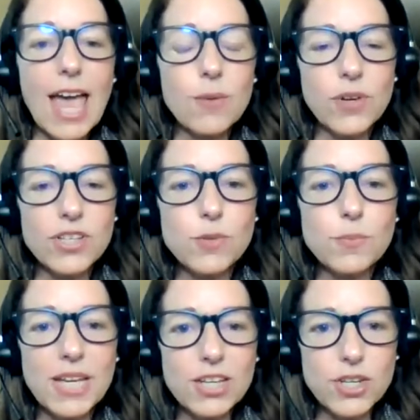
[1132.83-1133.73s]
And when
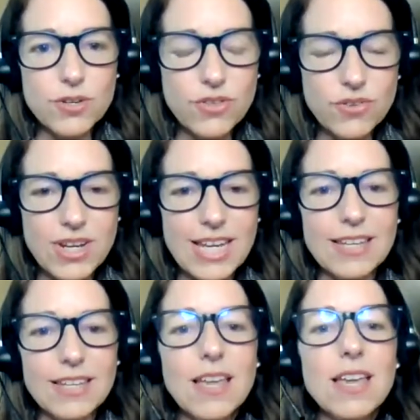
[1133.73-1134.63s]
you pick your
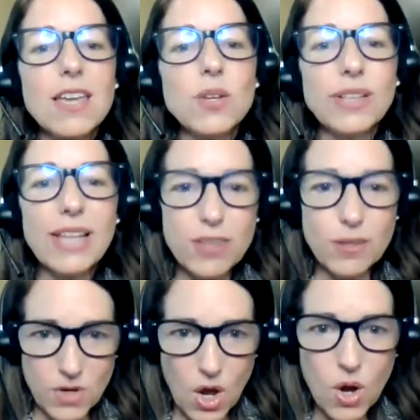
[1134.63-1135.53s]
3, you let
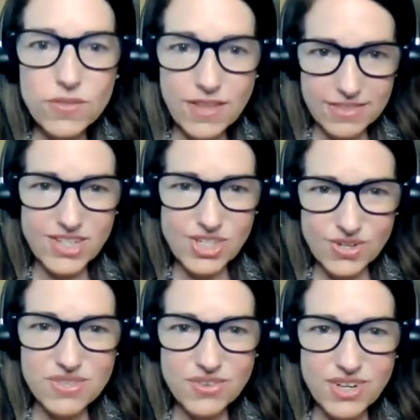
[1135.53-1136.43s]
them know that they're
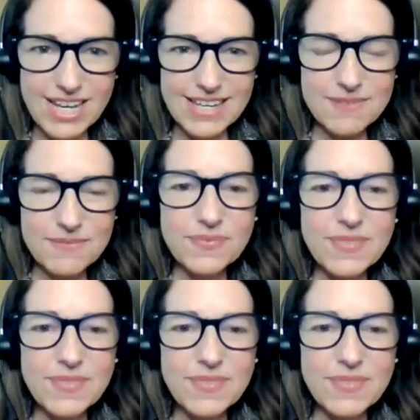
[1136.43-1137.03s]
your 3.